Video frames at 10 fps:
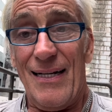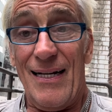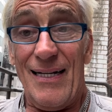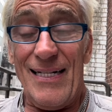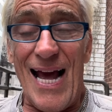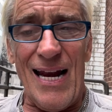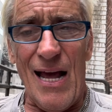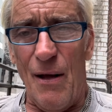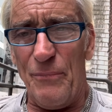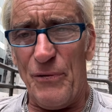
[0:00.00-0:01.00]
And that
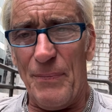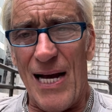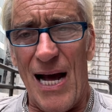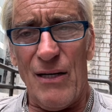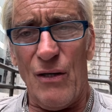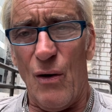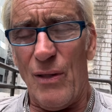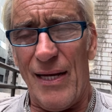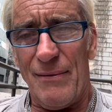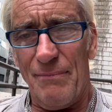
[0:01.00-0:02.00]
helps me. I don't know,
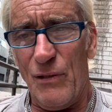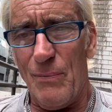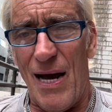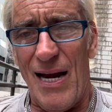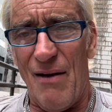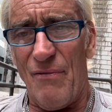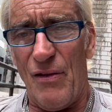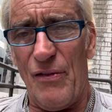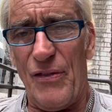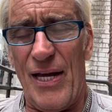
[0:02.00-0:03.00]
like, you might have
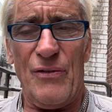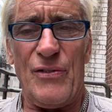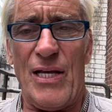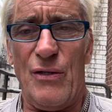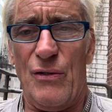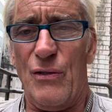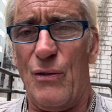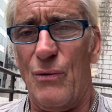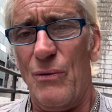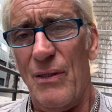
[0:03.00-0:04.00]
other things that you
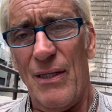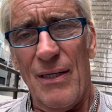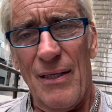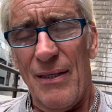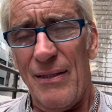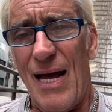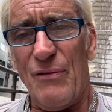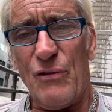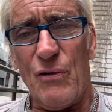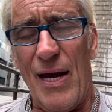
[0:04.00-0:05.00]
do
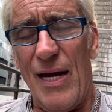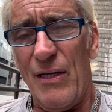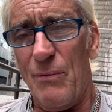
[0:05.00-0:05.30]
that's great.